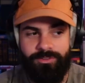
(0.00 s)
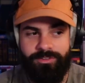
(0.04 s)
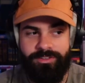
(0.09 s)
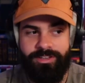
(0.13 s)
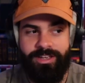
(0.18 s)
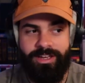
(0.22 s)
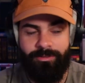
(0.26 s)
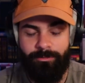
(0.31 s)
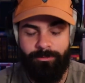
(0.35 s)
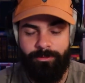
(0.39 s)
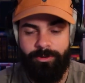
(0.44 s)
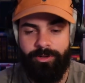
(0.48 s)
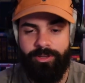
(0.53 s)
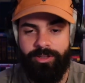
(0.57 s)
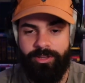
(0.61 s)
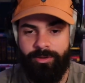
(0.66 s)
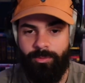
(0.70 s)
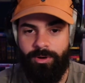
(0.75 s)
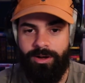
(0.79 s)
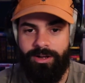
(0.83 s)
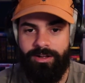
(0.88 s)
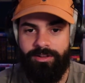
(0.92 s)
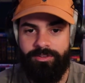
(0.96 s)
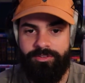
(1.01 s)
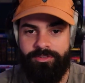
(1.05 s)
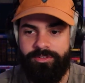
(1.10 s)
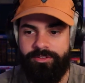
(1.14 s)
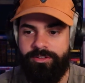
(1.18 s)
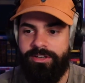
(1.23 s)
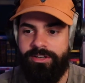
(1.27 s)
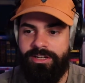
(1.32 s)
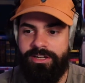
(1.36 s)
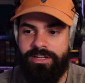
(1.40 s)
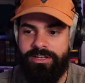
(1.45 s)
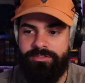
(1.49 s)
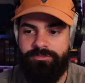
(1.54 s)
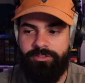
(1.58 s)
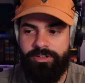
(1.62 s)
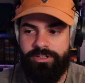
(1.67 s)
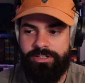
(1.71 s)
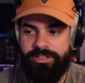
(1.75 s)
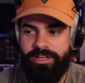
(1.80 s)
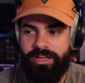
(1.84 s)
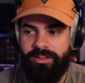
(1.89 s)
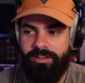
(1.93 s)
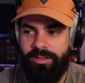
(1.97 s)
yeah, really wild too. For a
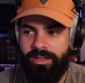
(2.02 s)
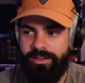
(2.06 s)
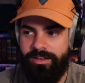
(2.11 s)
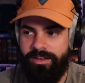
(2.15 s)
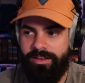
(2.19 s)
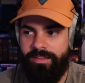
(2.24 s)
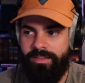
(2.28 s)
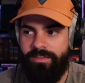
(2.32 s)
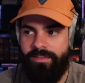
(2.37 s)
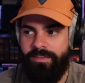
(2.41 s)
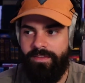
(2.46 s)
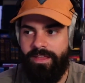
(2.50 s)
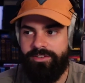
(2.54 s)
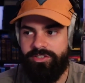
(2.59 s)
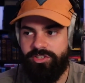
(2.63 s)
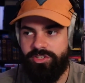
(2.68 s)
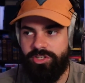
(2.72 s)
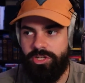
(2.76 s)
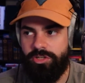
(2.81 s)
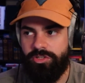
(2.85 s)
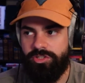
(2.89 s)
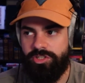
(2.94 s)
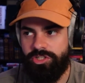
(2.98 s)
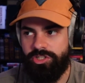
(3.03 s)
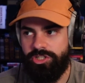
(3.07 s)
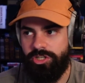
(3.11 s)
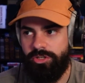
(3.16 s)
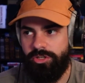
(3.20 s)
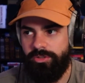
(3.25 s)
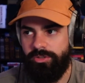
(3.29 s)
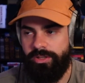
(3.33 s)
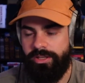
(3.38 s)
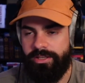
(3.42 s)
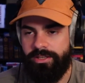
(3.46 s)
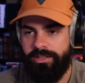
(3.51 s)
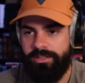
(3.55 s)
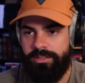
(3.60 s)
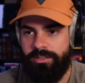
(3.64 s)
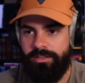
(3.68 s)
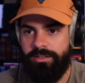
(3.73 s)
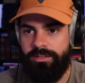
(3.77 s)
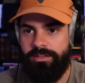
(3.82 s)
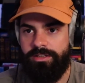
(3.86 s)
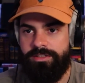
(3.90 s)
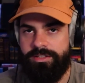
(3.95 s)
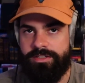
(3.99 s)
yell, and that just goes to show like
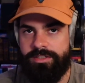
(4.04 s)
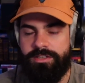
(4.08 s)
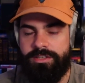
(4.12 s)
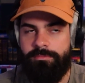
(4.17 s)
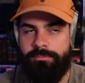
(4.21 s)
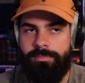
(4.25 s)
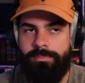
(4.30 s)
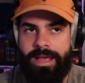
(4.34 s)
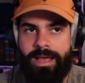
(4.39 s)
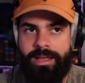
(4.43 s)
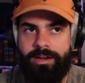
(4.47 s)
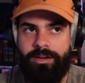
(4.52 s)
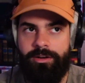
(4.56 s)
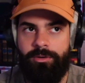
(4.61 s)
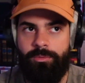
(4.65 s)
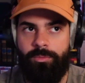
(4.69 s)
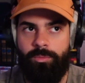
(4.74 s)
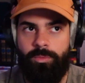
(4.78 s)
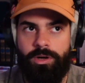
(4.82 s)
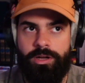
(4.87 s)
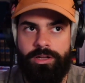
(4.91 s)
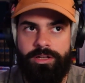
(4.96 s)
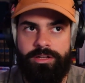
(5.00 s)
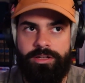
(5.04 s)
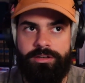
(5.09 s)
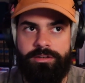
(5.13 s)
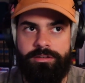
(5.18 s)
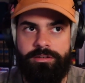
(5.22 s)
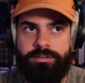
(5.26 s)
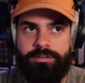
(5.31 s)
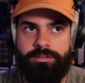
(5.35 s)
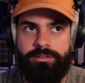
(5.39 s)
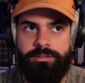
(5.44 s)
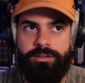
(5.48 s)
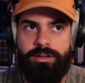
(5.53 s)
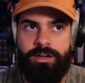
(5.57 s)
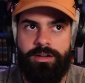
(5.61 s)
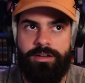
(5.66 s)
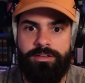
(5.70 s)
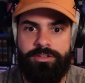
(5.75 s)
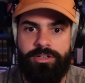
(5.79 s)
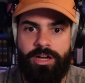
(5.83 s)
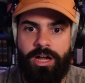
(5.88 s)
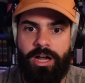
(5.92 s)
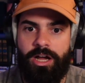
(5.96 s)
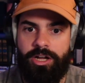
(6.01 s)
it doesn't matter what
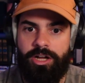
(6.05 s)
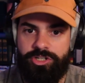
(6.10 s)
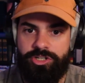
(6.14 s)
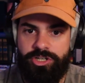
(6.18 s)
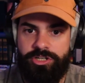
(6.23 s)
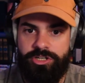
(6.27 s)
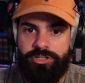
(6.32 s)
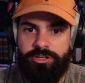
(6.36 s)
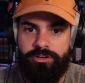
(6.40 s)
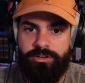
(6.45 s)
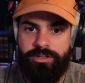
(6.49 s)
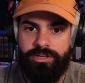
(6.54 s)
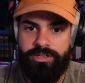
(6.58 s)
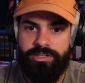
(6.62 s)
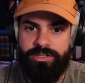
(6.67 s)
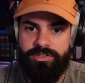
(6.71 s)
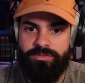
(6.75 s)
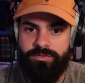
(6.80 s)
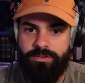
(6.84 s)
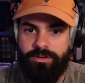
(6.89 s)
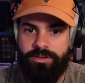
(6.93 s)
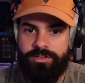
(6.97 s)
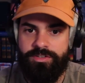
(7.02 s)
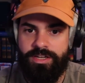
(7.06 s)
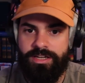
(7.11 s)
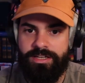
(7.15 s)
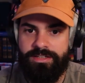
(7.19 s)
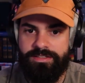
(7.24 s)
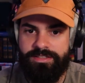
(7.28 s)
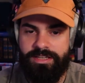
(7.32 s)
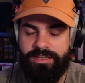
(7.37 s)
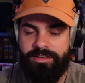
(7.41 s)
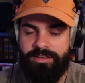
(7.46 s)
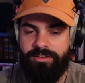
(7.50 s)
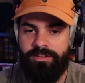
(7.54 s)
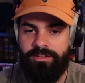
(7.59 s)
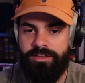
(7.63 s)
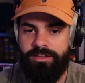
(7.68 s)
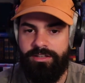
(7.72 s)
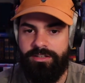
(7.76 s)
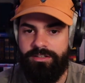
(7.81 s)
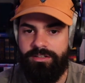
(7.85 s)
Aja you're in, as far as I can tell.